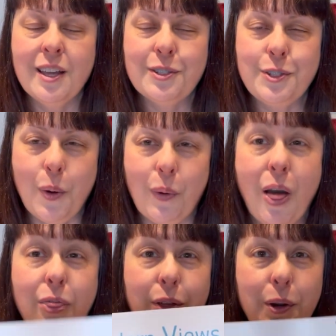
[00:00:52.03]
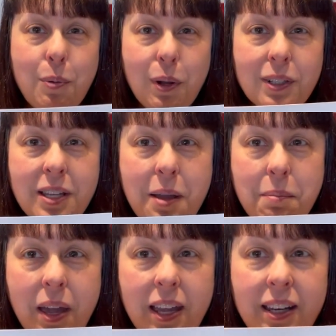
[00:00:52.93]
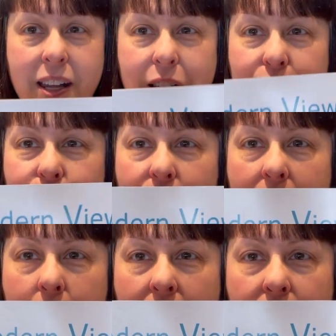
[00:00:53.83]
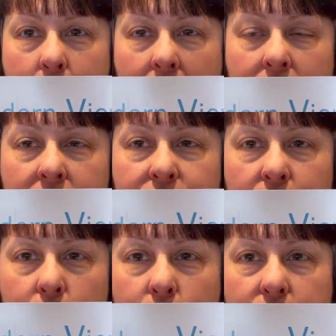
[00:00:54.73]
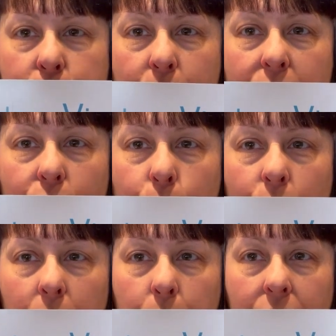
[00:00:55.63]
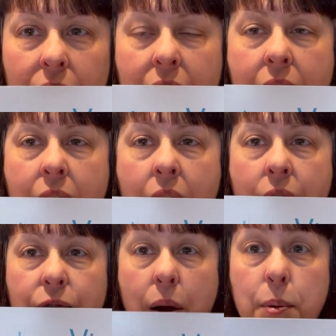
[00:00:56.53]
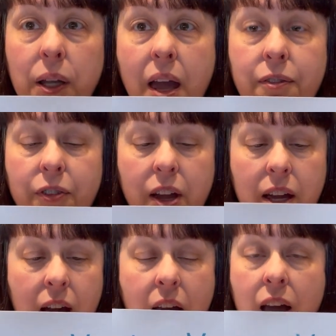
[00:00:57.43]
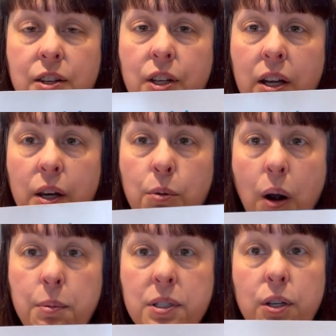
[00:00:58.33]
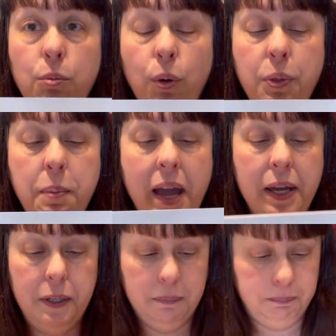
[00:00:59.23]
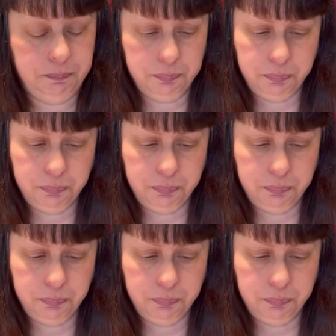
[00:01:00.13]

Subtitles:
So the quilt I made is from the Modern Views 3-yard quilt book, Fabric Cafe, and Donna Robertson wrote the pattern.